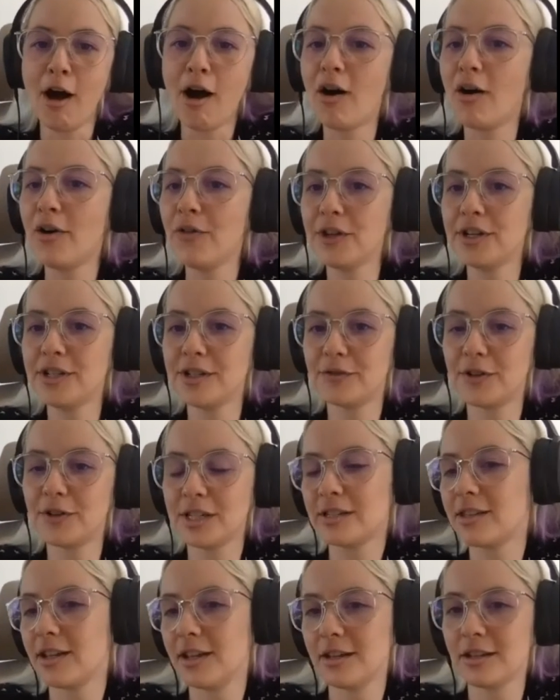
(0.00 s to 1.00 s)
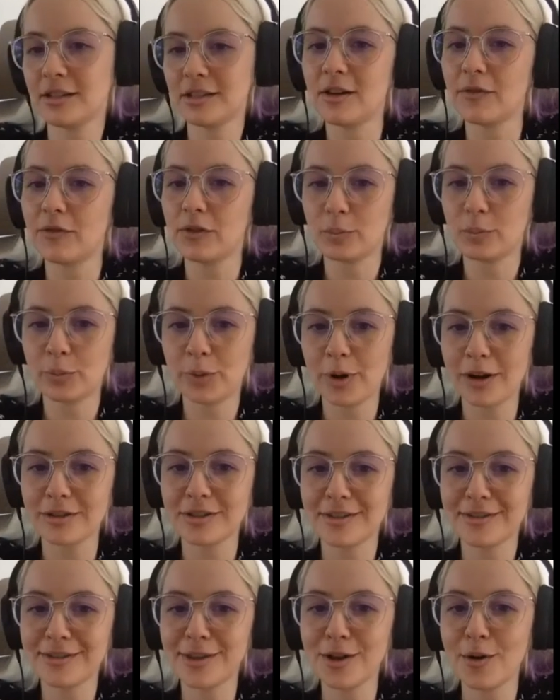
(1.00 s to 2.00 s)
on the different stages of the
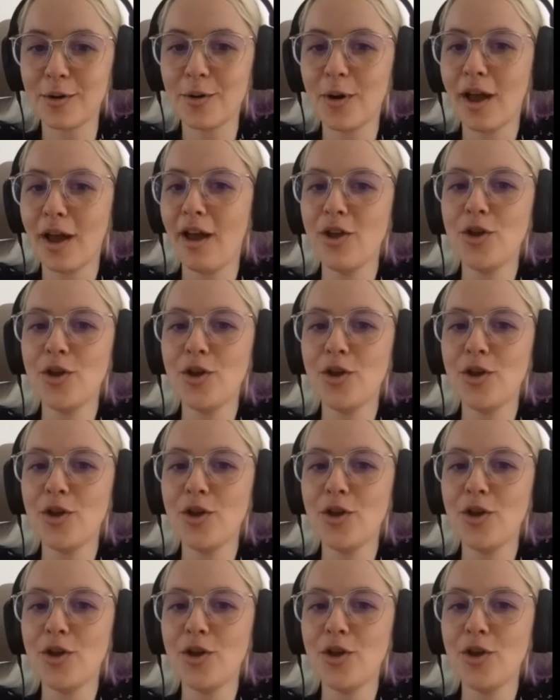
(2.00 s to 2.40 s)
process. So